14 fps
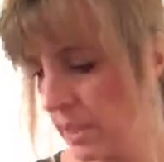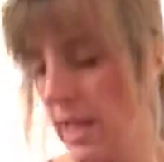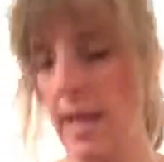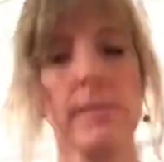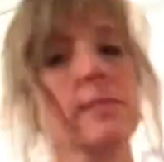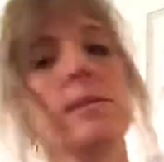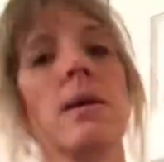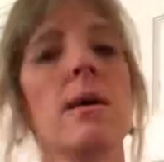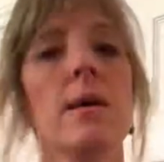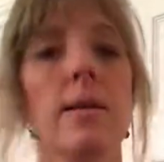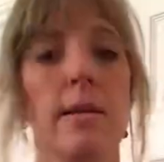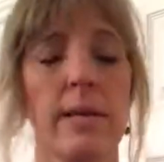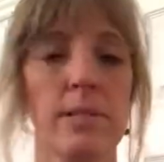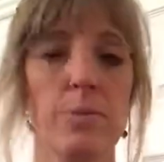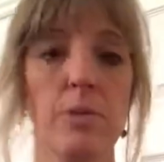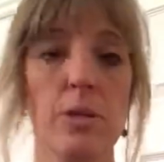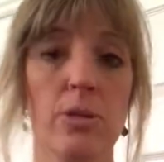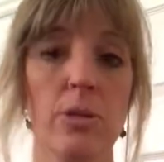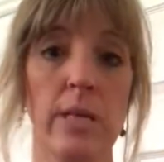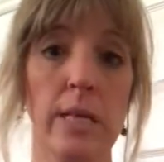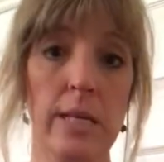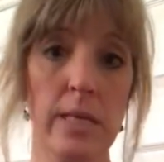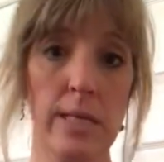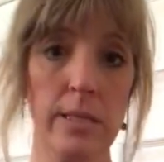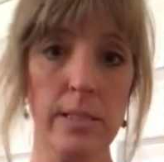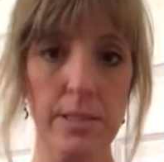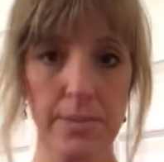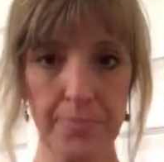in class. Next one are
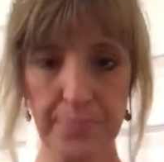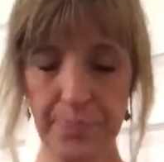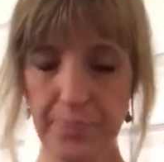keys.